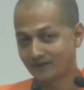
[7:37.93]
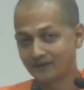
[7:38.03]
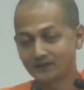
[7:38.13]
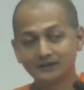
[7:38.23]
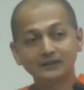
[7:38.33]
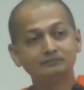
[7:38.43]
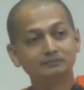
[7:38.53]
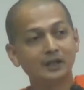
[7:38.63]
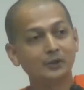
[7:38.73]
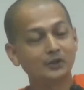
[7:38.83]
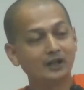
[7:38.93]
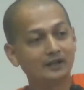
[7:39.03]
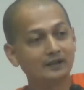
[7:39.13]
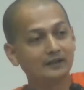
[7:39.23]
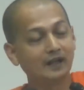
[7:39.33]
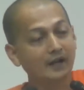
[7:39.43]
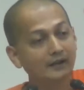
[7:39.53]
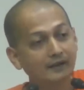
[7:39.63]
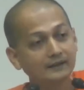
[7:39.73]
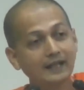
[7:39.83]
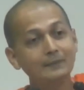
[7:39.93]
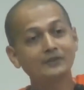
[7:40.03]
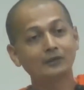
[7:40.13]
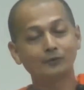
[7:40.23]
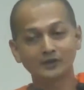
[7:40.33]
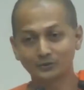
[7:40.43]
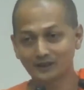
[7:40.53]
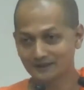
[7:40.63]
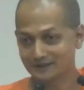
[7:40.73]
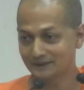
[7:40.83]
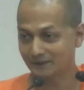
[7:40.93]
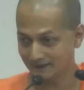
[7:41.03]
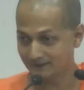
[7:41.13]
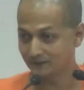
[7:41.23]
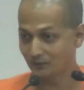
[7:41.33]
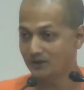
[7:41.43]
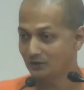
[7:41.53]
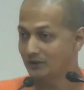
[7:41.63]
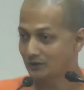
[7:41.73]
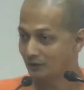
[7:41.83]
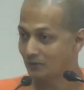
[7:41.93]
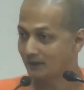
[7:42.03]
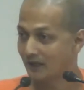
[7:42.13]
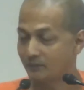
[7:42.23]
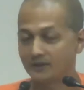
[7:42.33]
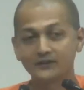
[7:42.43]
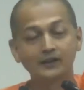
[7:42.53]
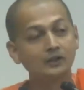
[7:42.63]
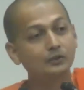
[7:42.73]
shatam manusha ananda, 100 times of what you get as the one unit of human happiness,